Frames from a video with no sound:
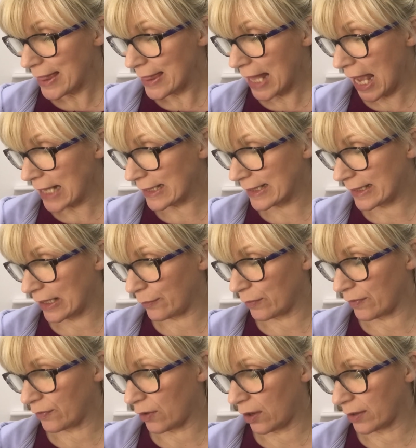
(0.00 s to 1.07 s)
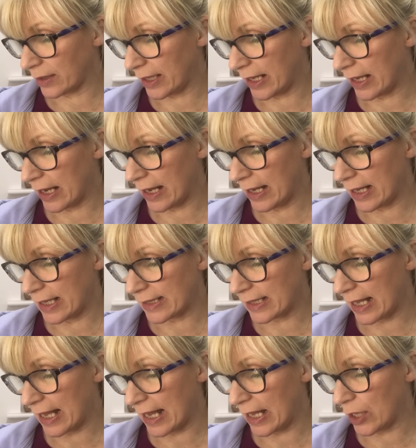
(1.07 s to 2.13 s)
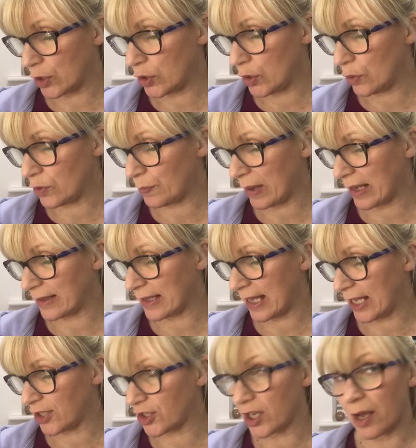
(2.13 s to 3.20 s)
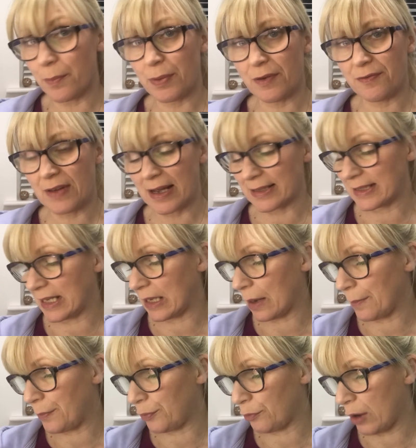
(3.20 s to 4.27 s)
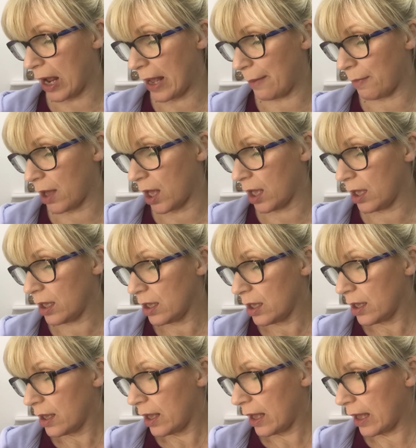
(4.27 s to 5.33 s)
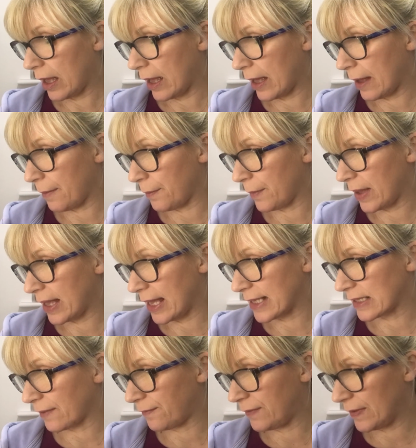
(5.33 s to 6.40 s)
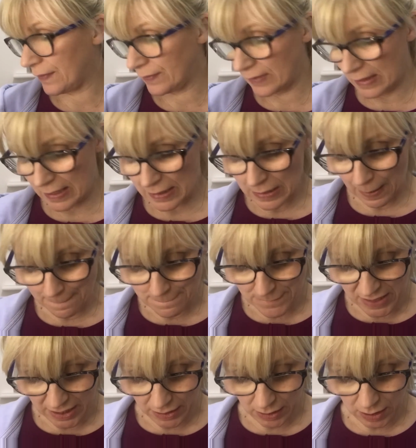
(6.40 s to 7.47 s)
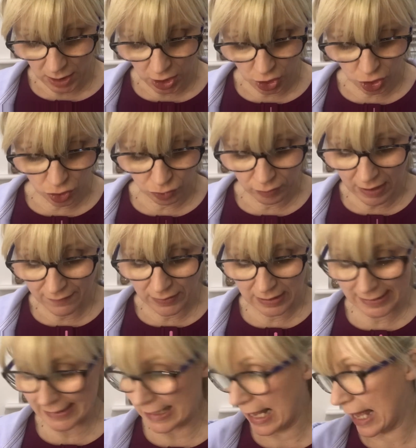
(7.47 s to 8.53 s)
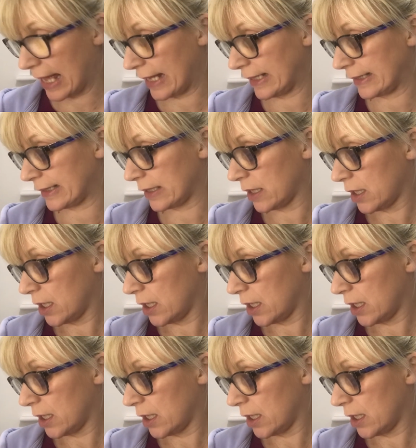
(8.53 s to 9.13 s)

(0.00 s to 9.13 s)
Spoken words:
Next thing we've got on here is a Nude by Nature Perfecting Primer. It is a 15ml travel size.